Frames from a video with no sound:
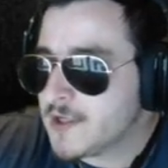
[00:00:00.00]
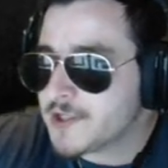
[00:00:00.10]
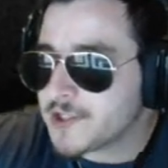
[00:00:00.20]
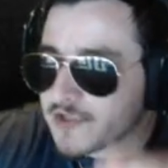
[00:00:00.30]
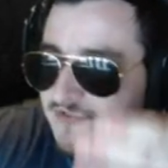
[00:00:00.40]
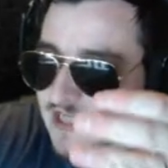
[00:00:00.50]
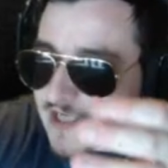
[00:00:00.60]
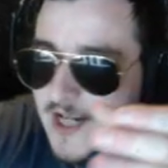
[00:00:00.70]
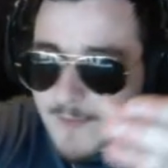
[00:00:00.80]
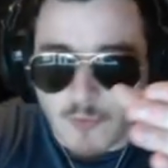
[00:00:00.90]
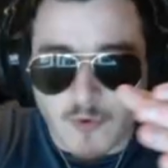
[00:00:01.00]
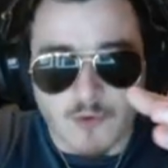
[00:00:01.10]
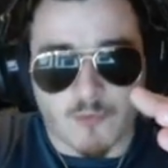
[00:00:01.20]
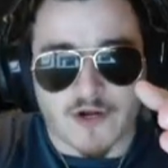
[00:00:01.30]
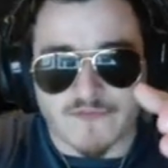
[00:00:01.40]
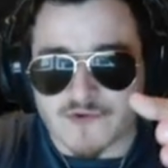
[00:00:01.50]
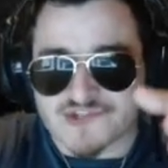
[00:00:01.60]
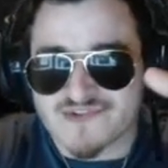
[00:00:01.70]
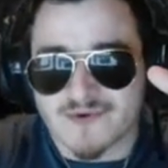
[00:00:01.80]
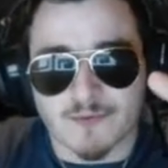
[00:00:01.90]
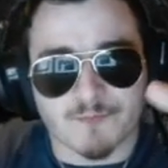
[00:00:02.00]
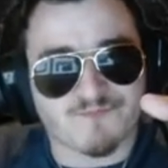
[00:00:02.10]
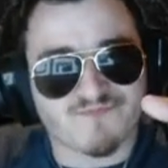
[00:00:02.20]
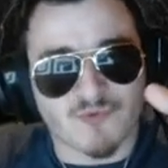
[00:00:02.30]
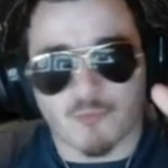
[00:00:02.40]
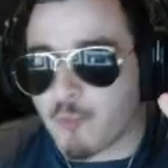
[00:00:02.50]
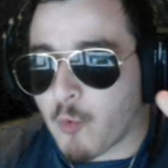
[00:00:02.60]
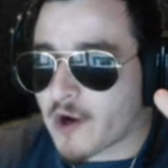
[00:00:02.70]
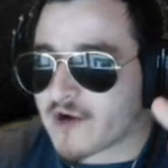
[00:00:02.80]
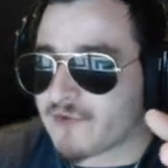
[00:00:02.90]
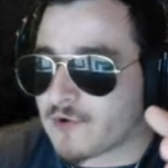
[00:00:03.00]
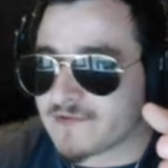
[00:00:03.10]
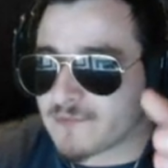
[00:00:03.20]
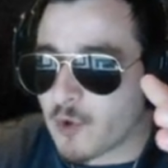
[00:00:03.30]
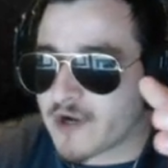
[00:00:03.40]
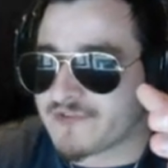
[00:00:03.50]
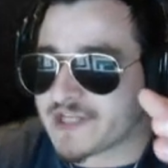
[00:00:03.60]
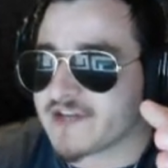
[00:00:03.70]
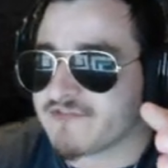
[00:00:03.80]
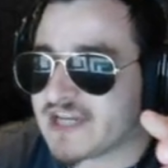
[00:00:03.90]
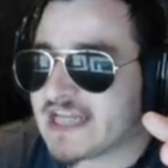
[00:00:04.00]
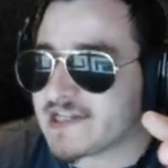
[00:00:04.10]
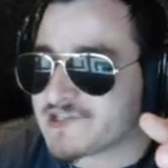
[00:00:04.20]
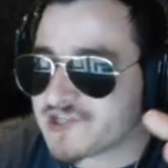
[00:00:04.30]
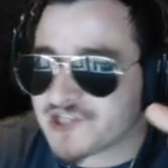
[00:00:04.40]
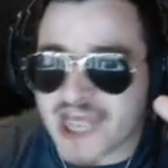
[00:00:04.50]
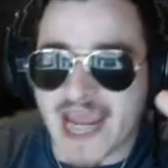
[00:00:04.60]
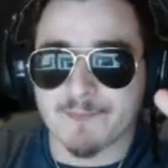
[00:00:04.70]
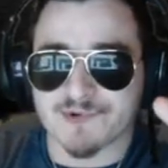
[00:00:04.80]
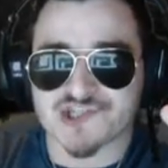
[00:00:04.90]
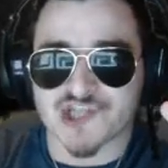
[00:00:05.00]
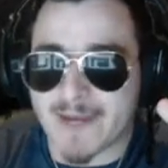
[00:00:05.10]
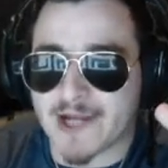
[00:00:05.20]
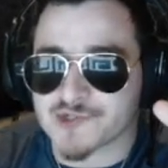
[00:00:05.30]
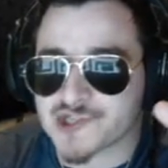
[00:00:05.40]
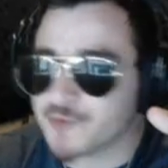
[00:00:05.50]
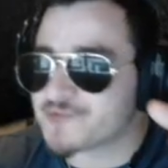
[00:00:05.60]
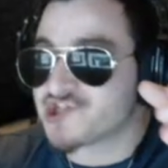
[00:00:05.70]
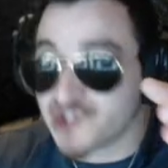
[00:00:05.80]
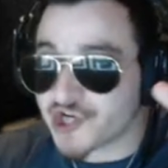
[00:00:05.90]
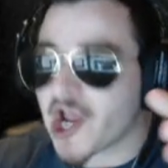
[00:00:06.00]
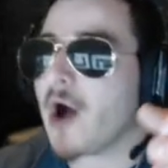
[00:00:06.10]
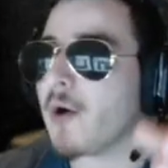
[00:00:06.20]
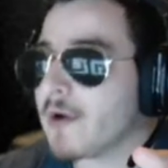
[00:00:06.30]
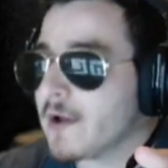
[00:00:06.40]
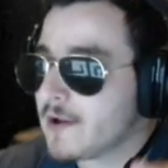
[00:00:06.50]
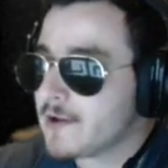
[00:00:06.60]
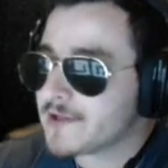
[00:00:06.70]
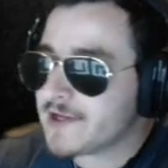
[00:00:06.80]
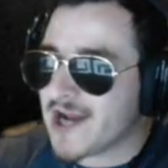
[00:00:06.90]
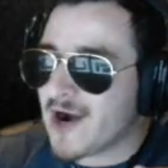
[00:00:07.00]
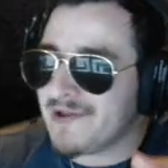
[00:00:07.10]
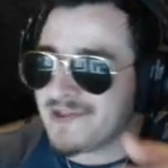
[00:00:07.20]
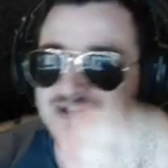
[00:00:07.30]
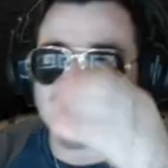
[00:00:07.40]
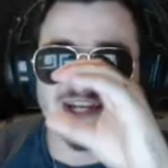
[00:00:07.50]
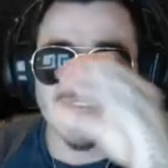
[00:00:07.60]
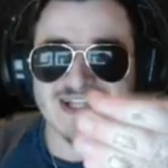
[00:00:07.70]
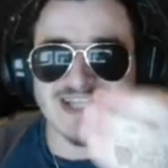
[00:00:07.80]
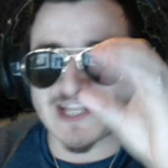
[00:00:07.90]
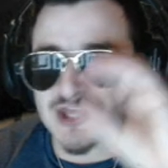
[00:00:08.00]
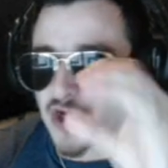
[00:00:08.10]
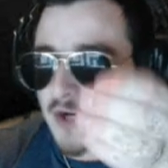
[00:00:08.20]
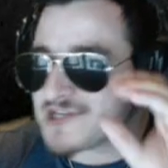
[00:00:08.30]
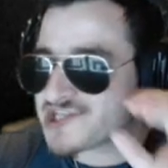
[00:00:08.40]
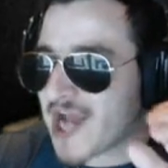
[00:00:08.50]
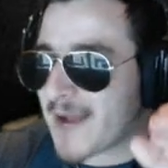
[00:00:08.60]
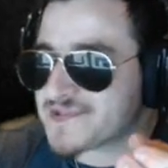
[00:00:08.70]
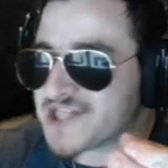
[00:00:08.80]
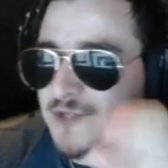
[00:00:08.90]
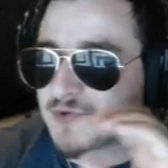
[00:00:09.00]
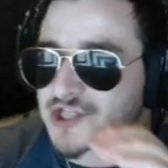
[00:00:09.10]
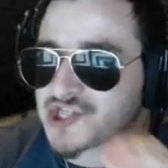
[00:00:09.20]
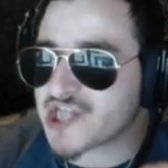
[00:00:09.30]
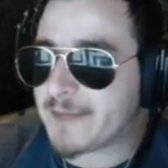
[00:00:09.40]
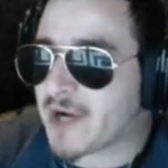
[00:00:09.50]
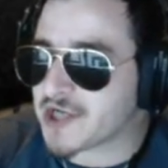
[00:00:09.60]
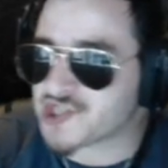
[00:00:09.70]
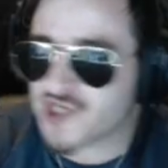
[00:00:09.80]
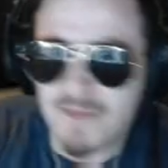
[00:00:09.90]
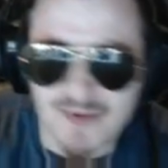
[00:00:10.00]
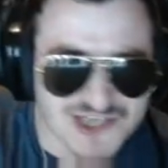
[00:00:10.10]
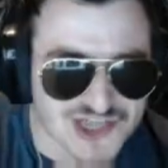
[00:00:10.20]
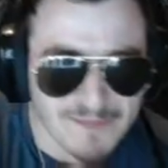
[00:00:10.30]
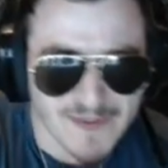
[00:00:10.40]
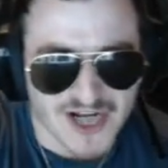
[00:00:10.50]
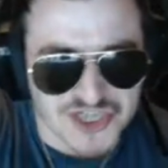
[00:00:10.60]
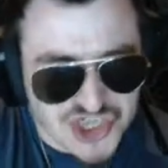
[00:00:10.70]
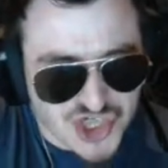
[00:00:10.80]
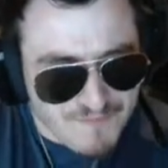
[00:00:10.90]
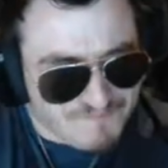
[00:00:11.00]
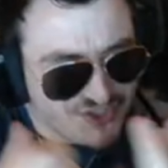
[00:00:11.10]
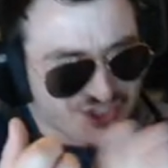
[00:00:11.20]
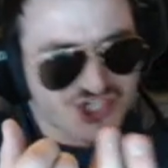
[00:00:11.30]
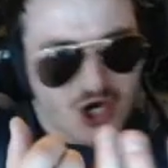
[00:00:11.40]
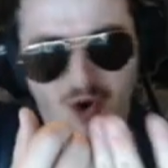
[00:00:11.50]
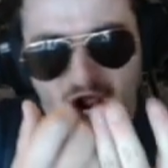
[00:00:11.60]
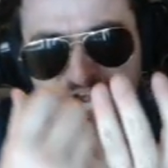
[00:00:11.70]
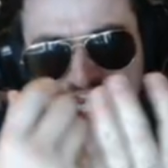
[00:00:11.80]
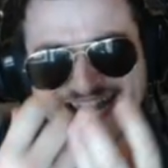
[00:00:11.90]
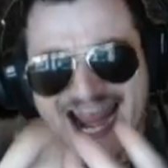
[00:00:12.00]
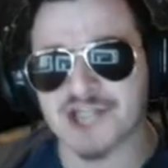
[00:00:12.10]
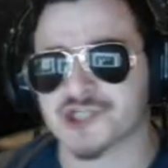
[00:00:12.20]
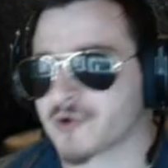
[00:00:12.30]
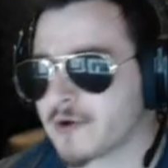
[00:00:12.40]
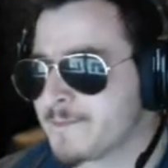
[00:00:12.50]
You've heated up one of those wonderfully convenient Campbell's tomato soups to go. You know, in those like thermos cups that you can sip on soup, but sipping on soup feels so unnatural.